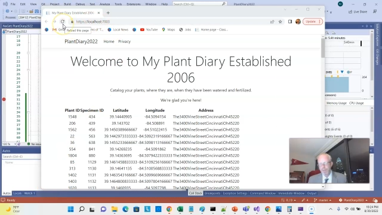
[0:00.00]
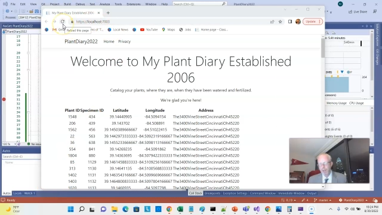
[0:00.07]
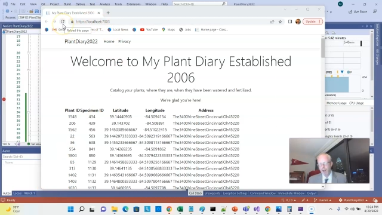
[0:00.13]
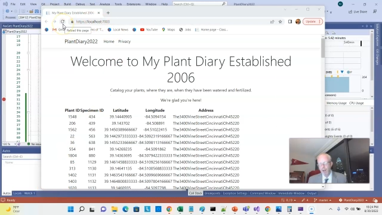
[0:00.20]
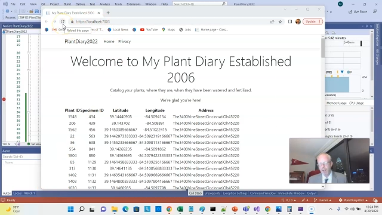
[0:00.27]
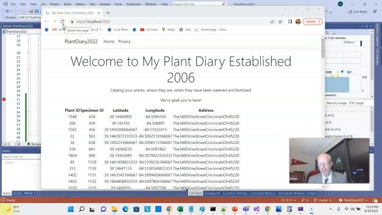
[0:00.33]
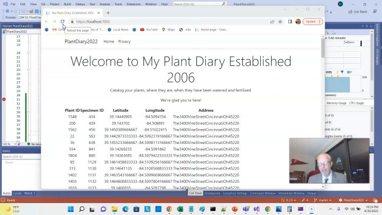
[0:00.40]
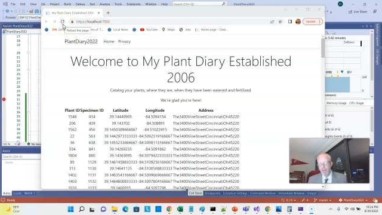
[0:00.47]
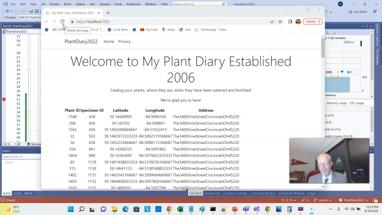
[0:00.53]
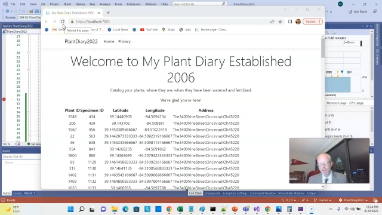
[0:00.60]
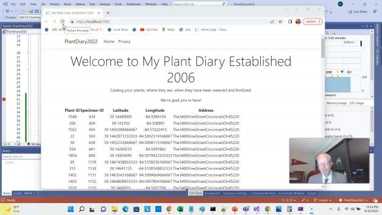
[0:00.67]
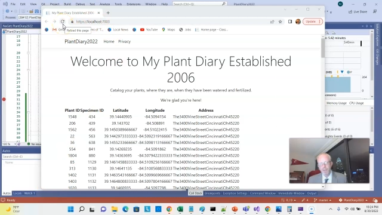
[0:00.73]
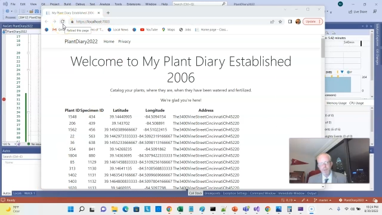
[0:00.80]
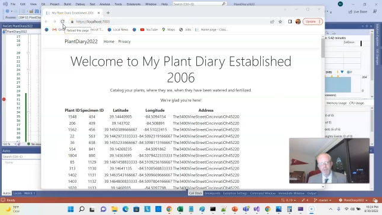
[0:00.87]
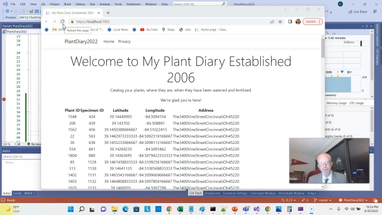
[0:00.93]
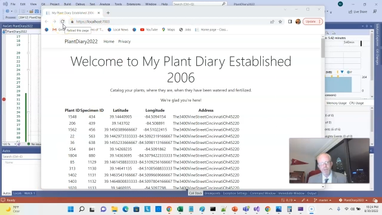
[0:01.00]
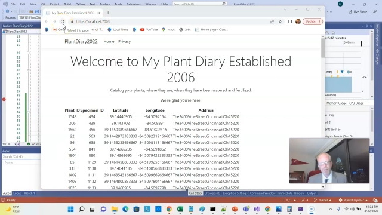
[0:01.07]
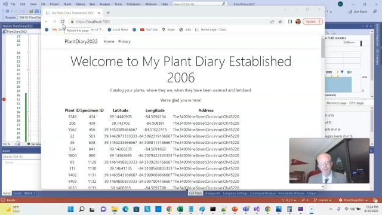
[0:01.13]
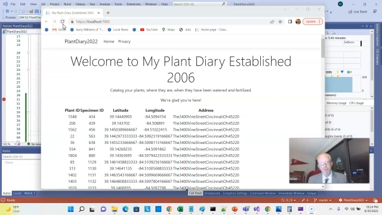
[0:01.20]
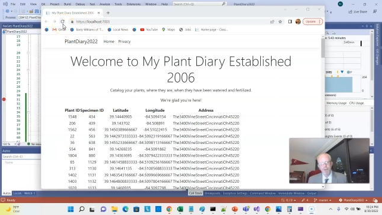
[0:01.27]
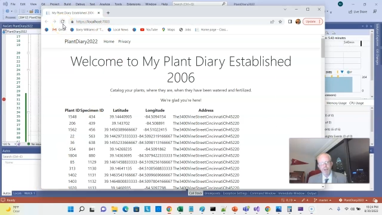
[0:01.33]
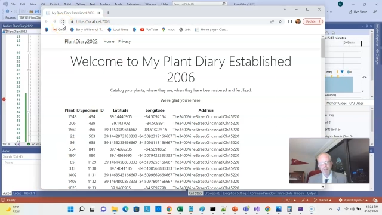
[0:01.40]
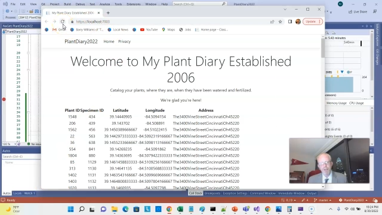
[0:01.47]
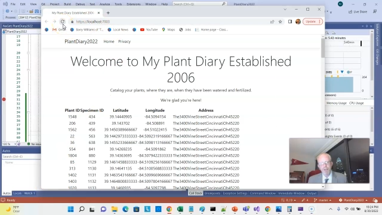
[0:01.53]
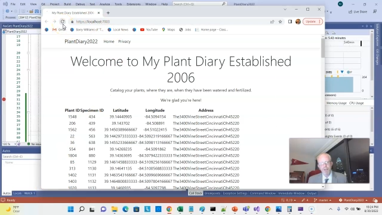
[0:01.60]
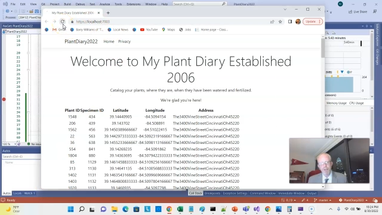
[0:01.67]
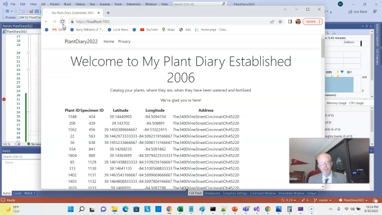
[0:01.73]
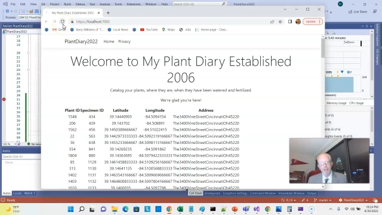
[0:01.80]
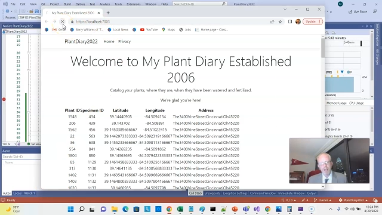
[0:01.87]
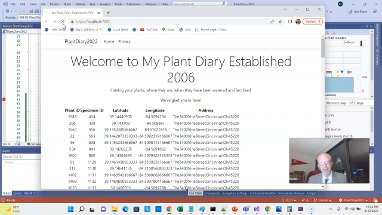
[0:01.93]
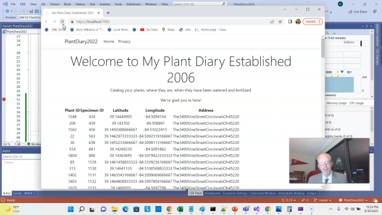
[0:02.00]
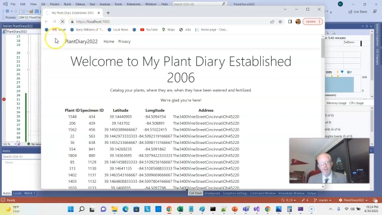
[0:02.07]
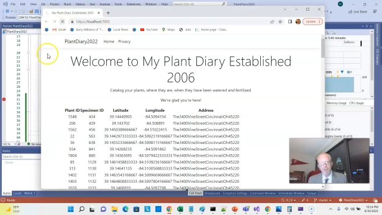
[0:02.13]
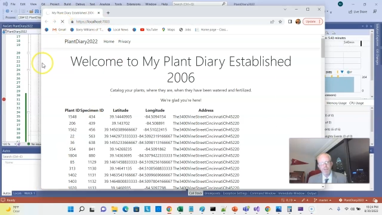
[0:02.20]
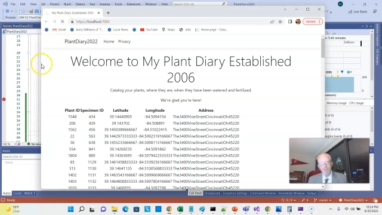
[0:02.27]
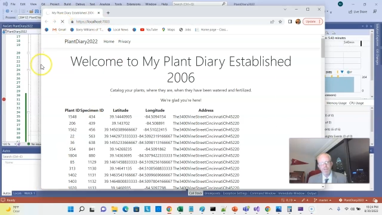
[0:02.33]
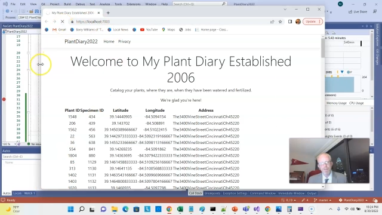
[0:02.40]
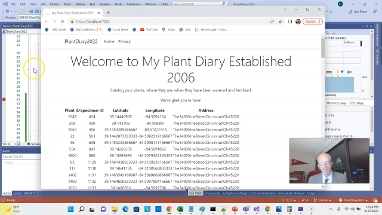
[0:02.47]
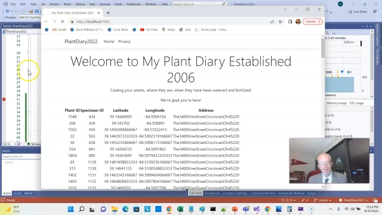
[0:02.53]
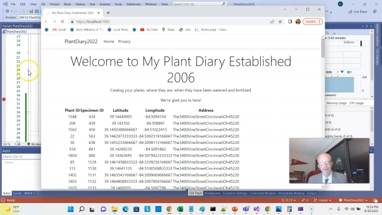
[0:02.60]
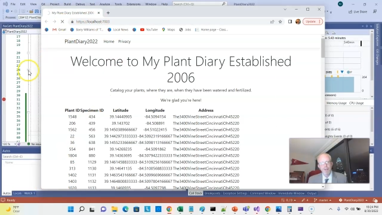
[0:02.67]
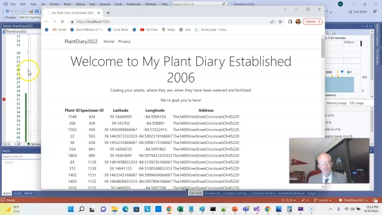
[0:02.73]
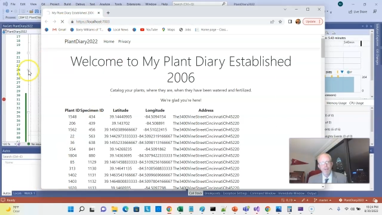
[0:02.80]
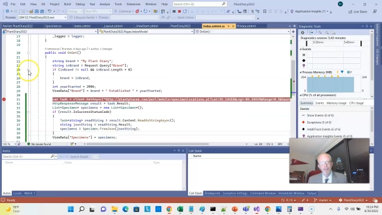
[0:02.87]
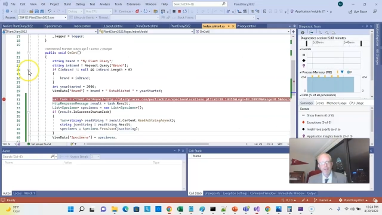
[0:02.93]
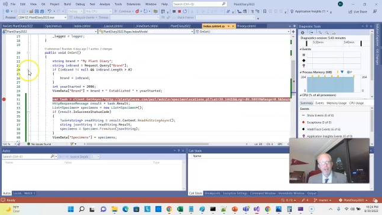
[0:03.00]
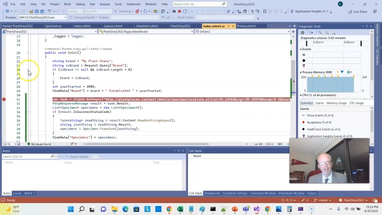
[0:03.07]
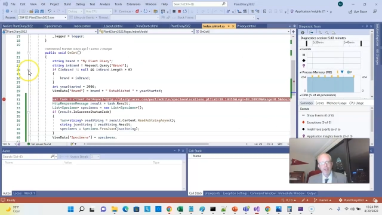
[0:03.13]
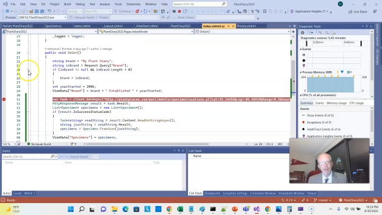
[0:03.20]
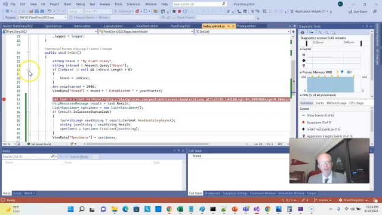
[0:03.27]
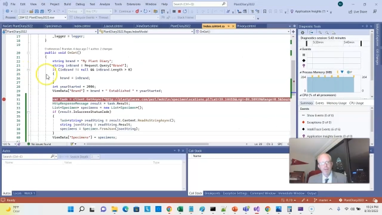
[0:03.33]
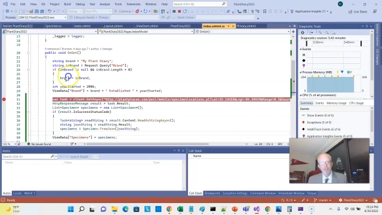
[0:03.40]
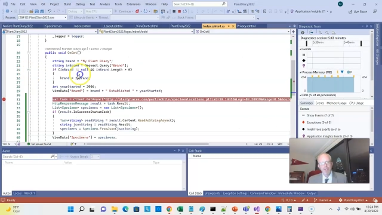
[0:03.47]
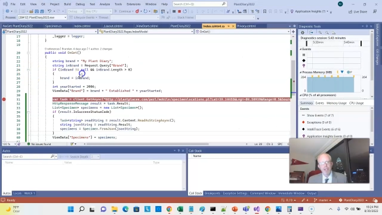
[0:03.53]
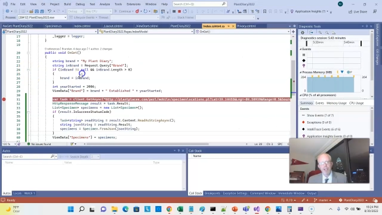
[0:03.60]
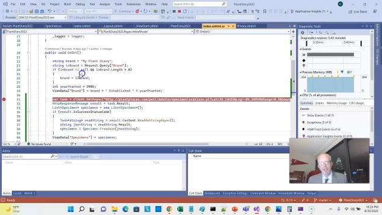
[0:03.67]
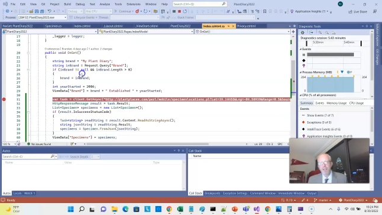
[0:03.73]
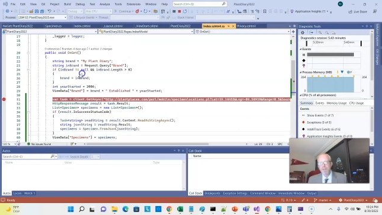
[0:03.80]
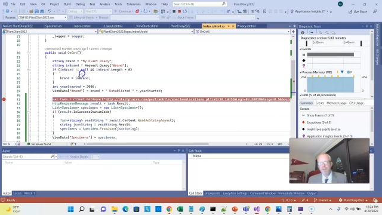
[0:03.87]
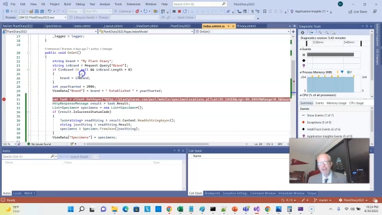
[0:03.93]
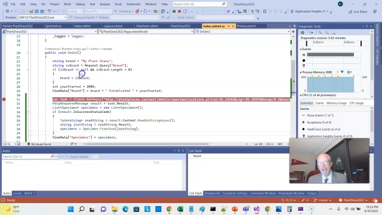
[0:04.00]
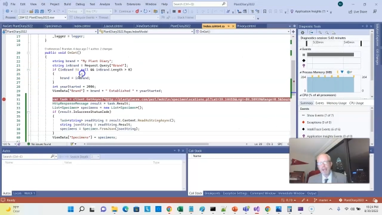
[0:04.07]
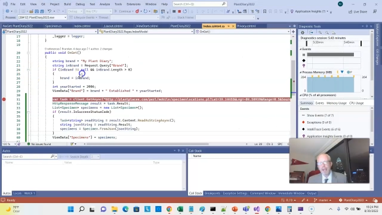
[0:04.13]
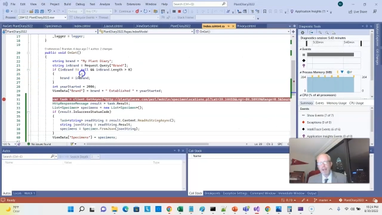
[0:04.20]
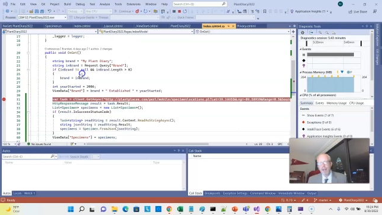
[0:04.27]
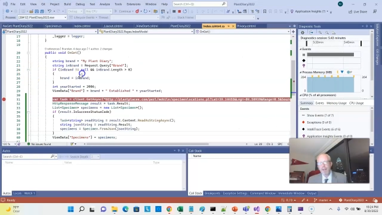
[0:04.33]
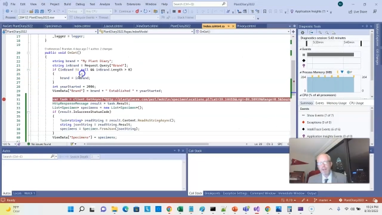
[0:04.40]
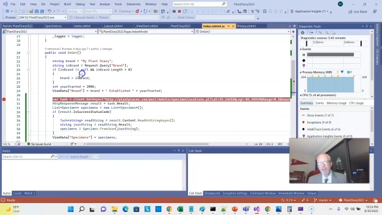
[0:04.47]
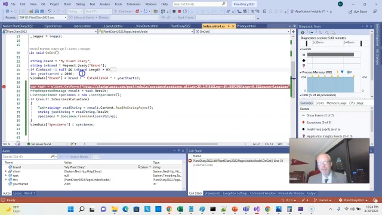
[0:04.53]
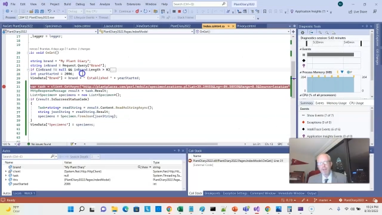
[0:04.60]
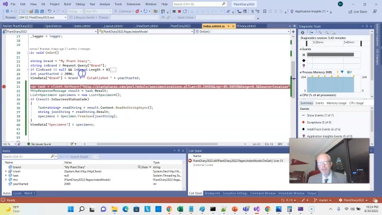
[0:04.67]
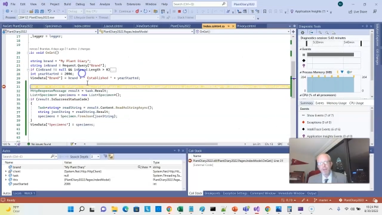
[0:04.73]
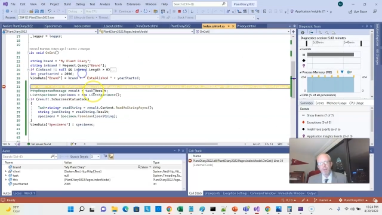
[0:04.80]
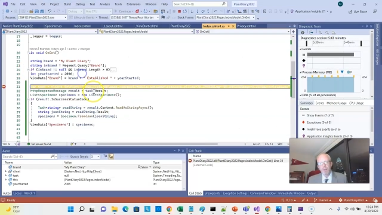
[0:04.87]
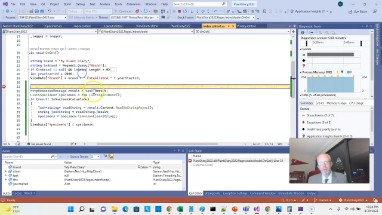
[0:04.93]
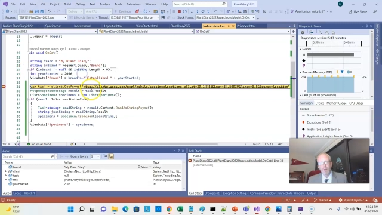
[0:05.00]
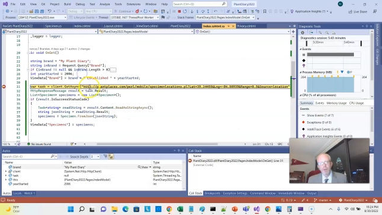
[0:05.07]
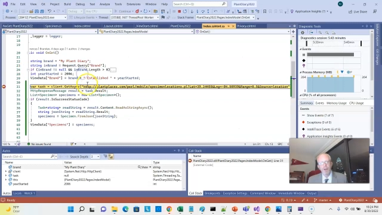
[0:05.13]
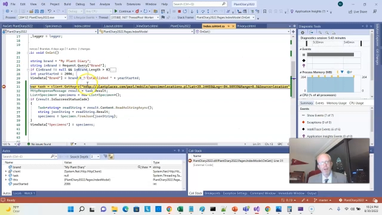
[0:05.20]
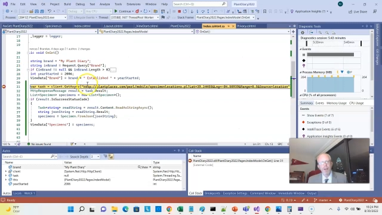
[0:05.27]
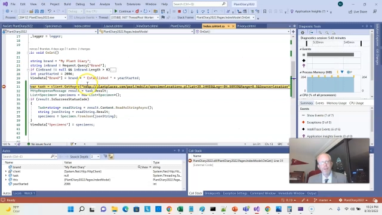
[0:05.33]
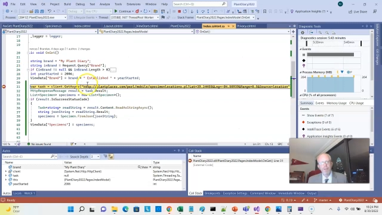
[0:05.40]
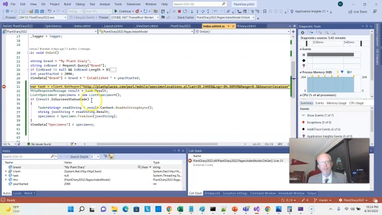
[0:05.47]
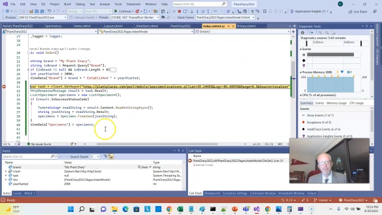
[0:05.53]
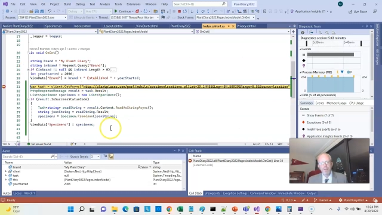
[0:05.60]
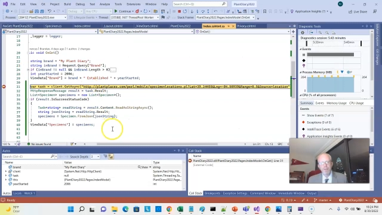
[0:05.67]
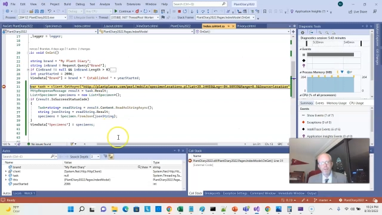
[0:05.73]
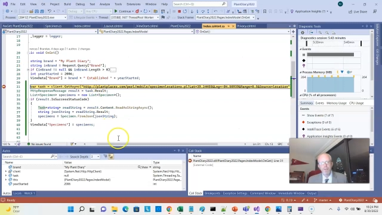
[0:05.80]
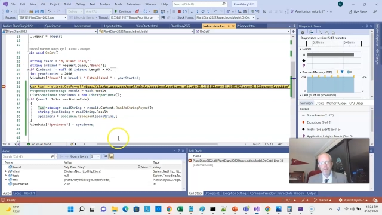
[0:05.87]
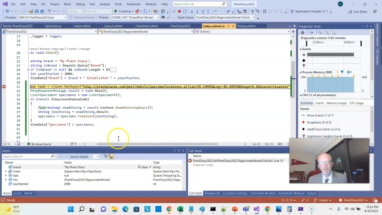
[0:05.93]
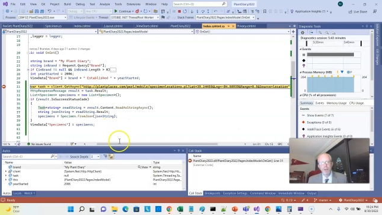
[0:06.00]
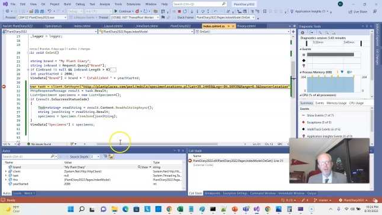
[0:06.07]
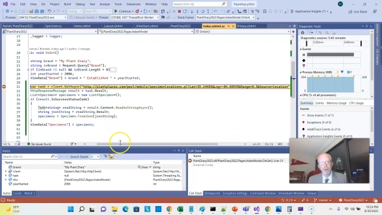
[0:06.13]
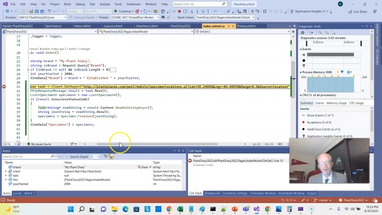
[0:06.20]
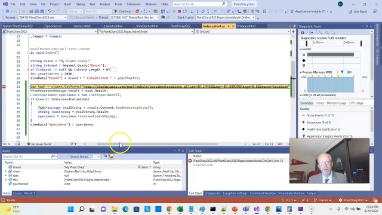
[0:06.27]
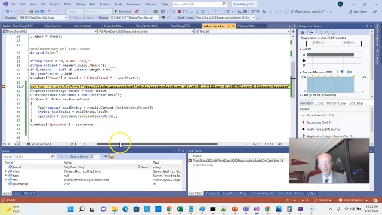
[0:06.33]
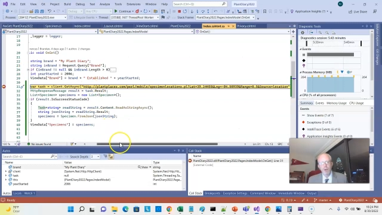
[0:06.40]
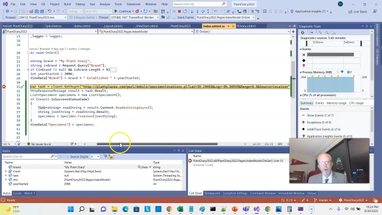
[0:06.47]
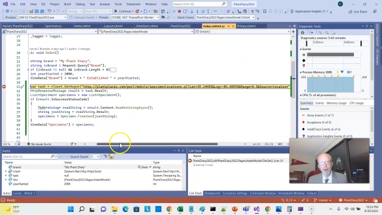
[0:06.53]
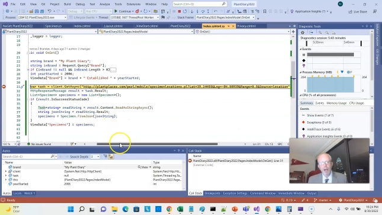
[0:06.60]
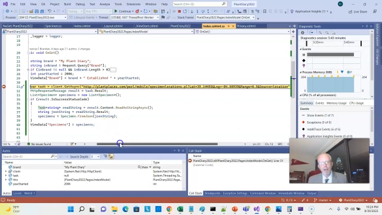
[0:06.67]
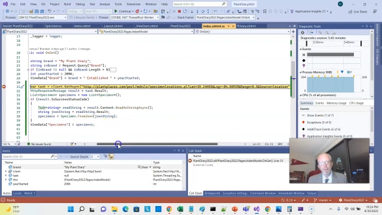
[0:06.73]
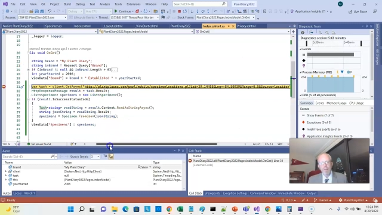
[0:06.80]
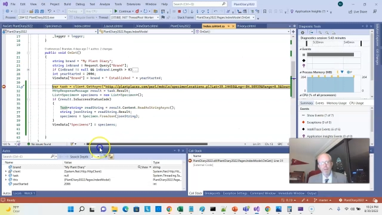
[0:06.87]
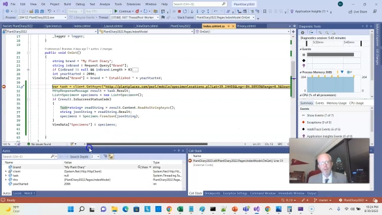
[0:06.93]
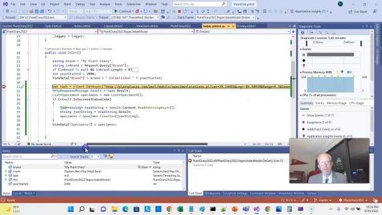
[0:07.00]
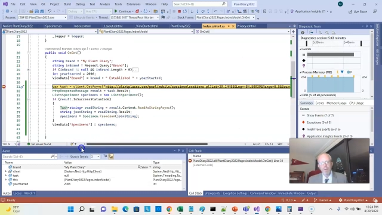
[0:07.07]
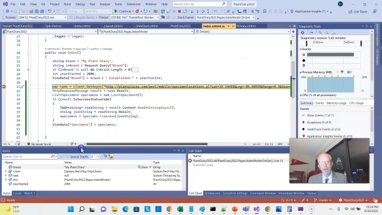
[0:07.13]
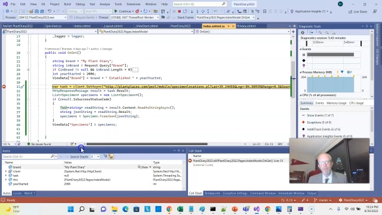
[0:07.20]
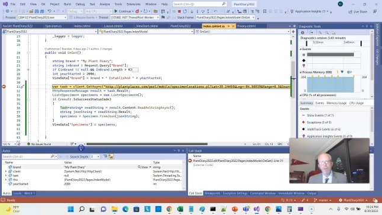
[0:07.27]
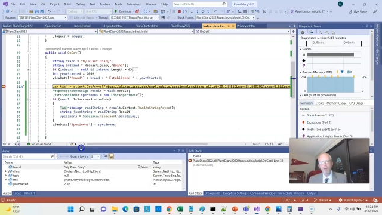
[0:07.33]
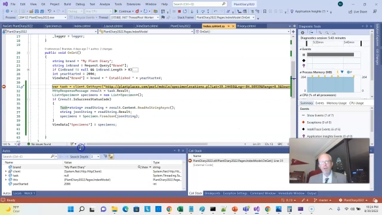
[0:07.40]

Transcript: [unreadable: no face in view]